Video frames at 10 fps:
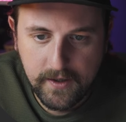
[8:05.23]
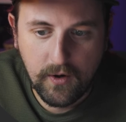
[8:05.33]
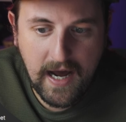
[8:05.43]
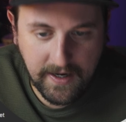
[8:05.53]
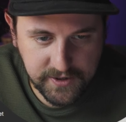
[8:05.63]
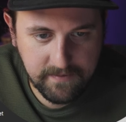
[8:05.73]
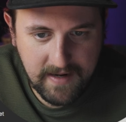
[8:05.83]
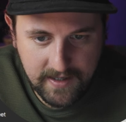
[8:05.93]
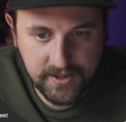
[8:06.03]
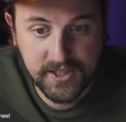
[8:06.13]
you're actually
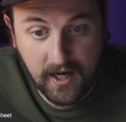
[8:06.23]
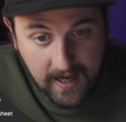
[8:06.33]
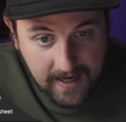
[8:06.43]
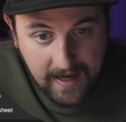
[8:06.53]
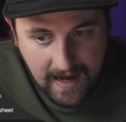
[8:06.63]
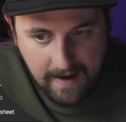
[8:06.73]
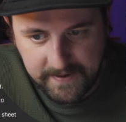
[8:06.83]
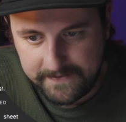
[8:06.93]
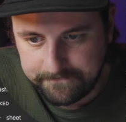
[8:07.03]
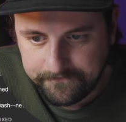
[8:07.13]
managing a
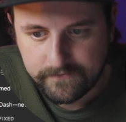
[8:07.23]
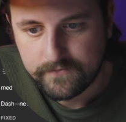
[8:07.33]
habit.